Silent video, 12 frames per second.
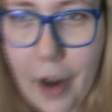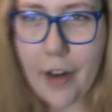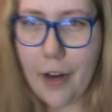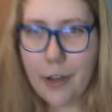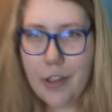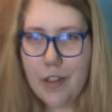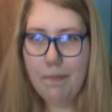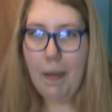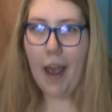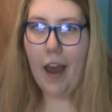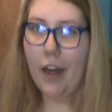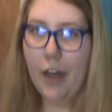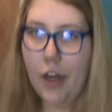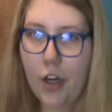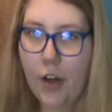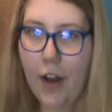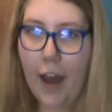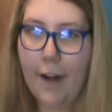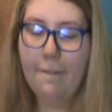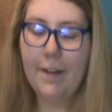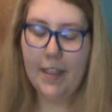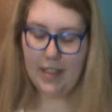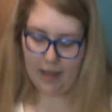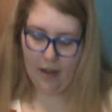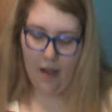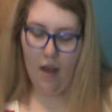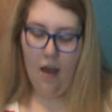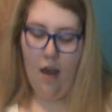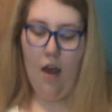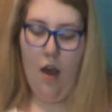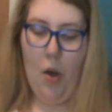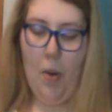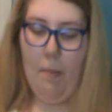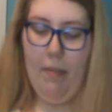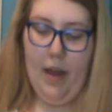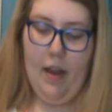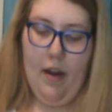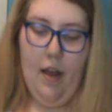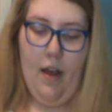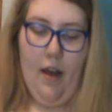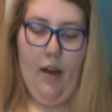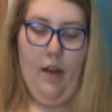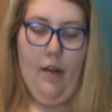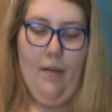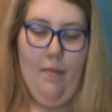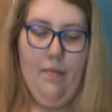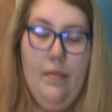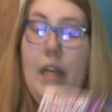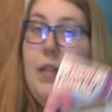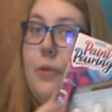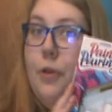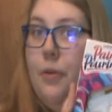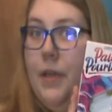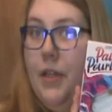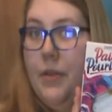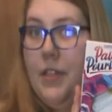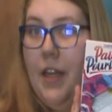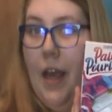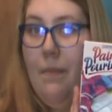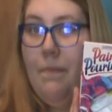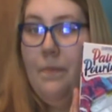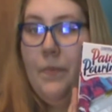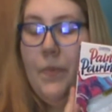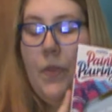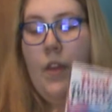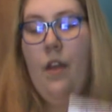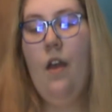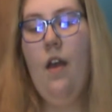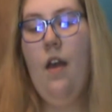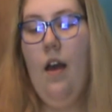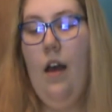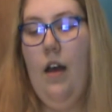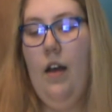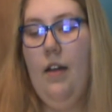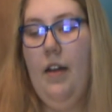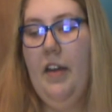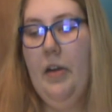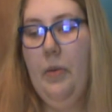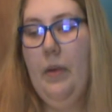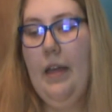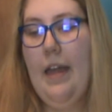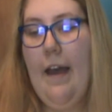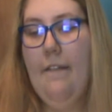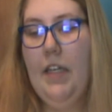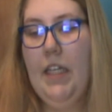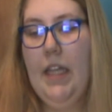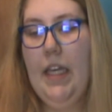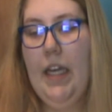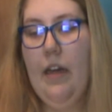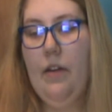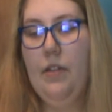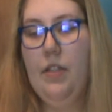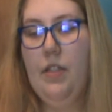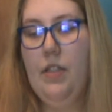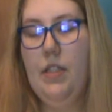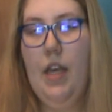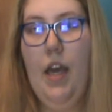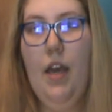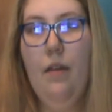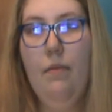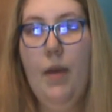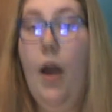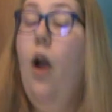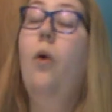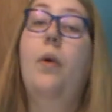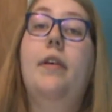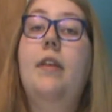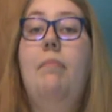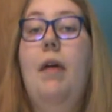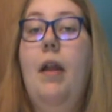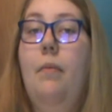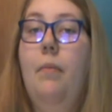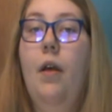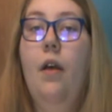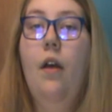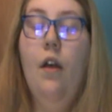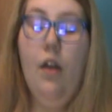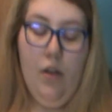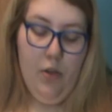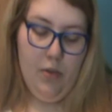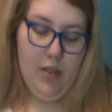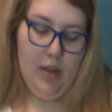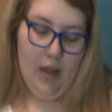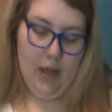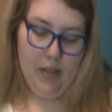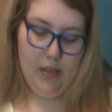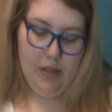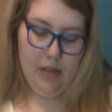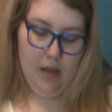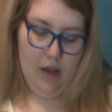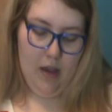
I know it's bad. I didn't know how to fix it. But that's what we're gonna be doing today. I don't really have anything else to say. Oh, except that I'm new to this.